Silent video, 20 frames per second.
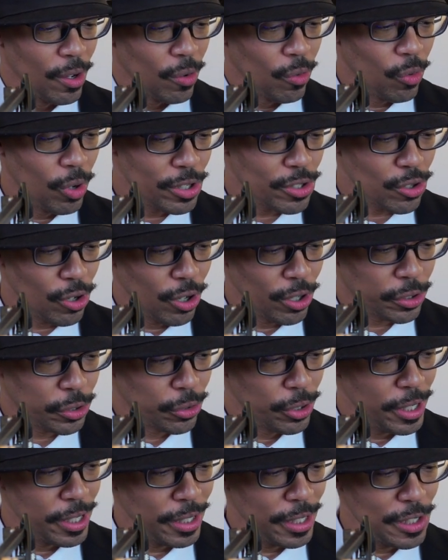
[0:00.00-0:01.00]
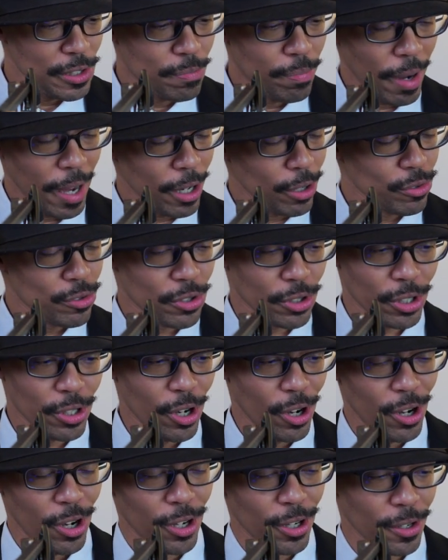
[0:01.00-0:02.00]
once all three of these bottles are
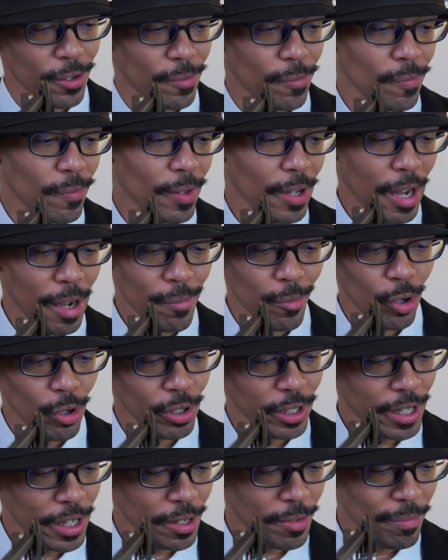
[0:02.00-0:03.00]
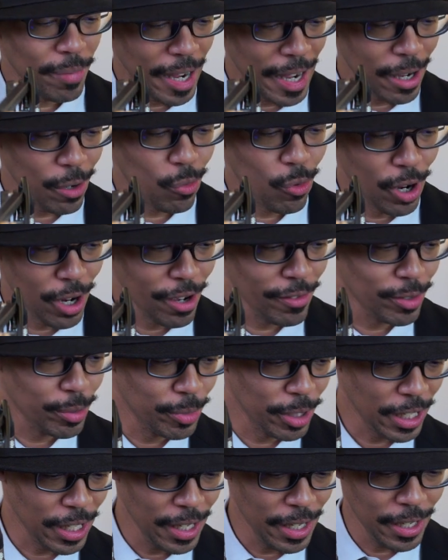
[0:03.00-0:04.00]
gone, I'm only going to buy one of them
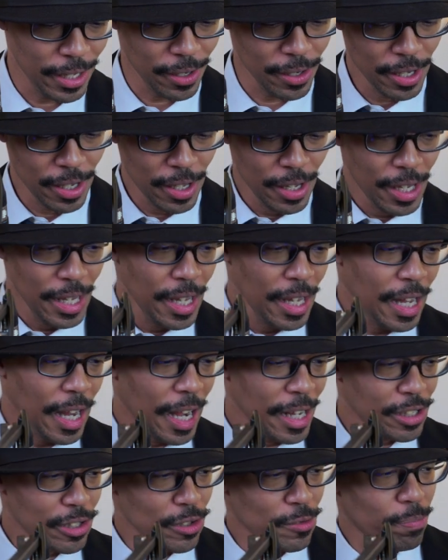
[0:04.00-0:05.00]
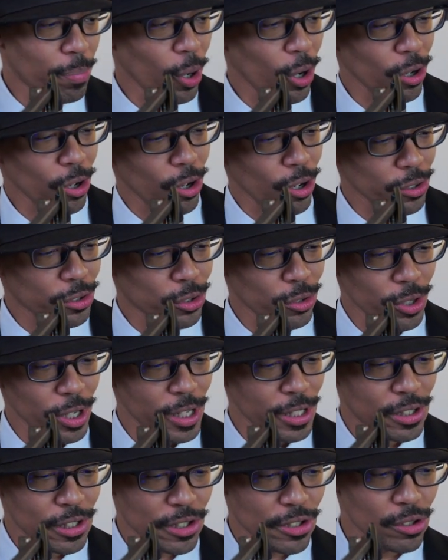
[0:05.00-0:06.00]
again. I just bought all
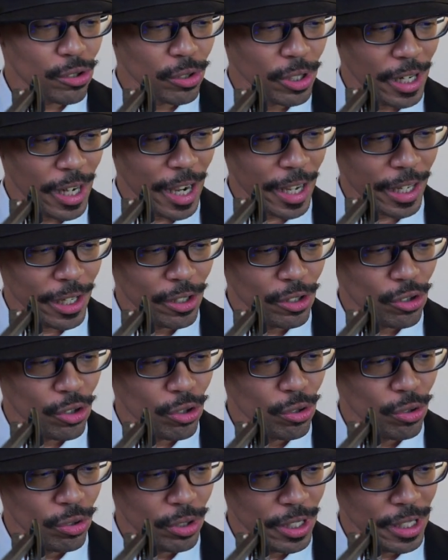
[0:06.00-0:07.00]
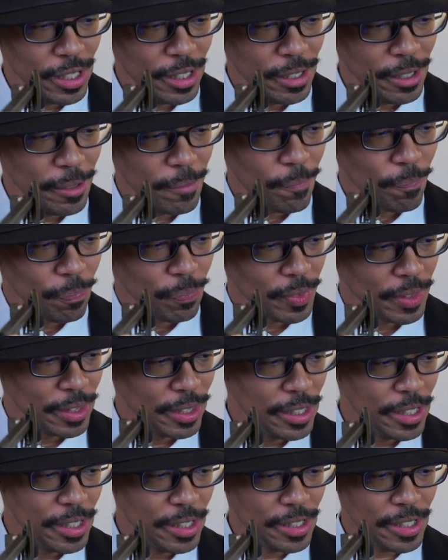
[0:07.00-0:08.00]
three just so that I can do the
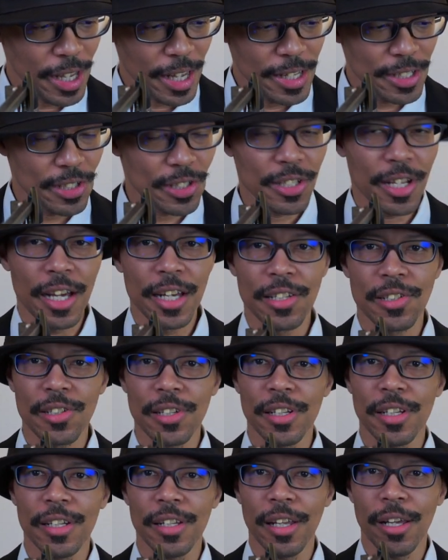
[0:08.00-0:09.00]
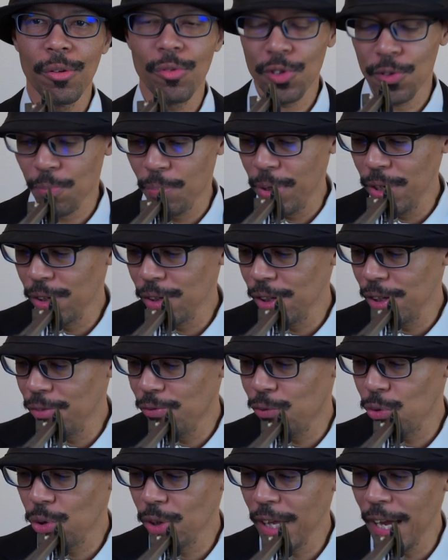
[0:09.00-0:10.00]
taste test, and it was purely
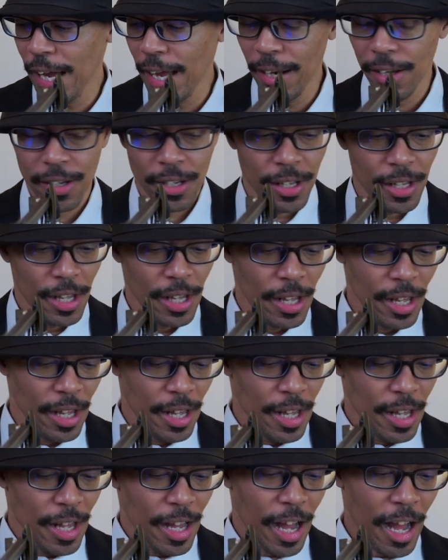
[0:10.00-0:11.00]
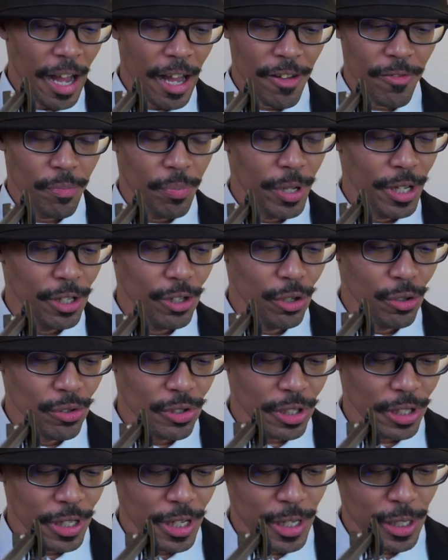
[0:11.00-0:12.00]
for that. I've been
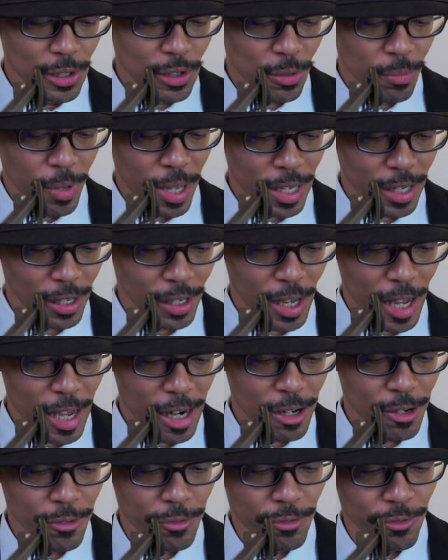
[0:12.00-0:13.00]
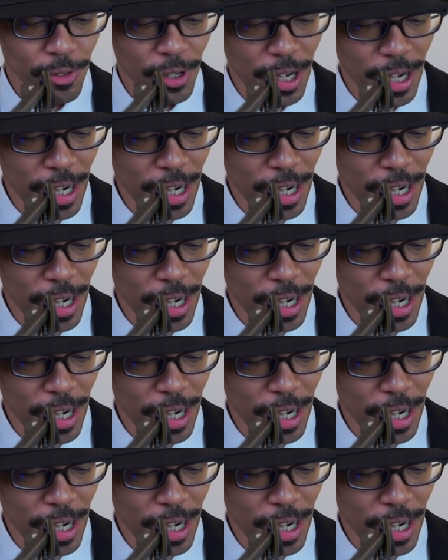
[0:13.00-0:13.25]
using these to make a lot of